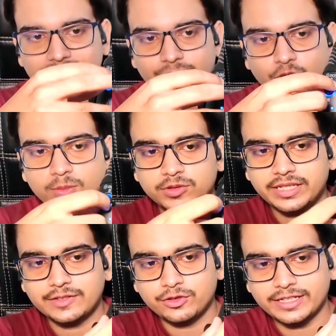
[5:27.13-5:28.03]
the volume of the
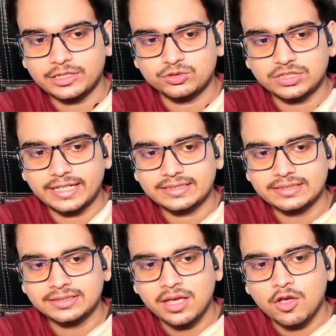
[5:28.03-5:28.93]
headphone, I can use it like
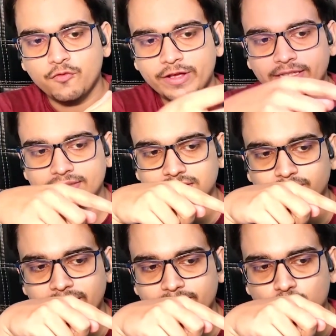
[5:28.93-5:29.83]
this when this is
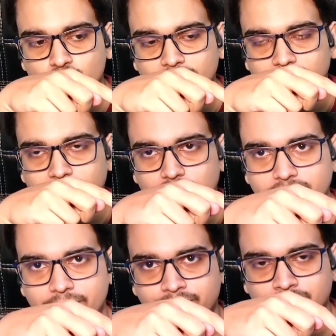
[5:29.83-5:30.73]
in blue color.
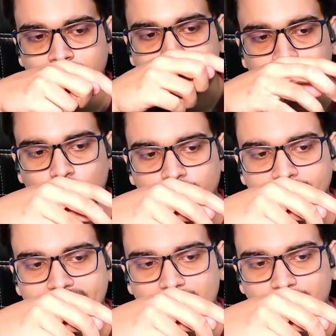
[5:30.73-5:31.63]
Okay, now if
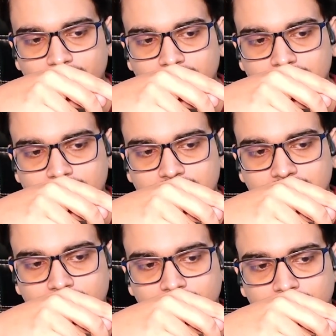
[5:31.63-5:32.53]
I tap it once,
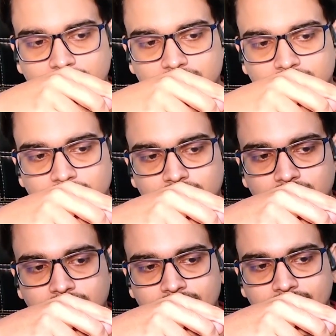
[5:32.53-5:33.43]

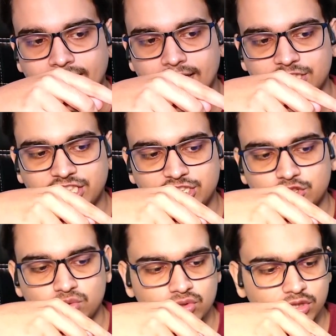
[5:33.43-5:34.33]
the color changed
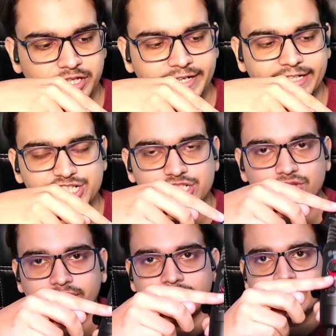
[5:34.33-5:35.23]
to reddish.
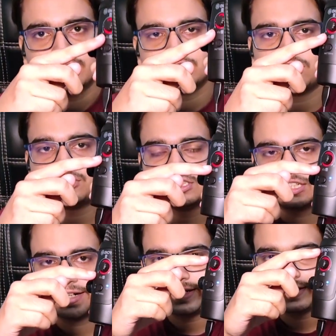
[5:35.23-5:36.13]
Okay, so that
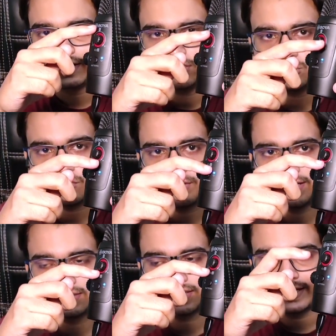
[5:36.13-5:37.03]
is red in color. So when
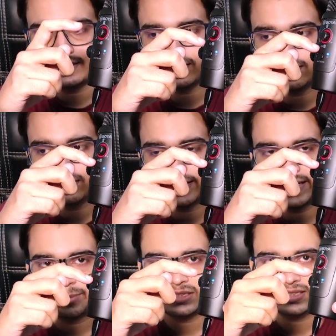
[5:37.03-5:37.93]
it is red in color,
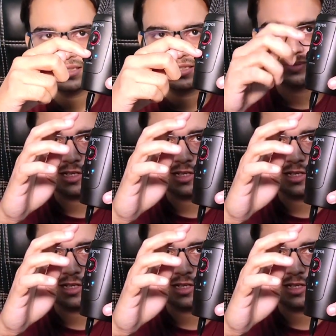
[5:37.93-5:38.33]
it means that this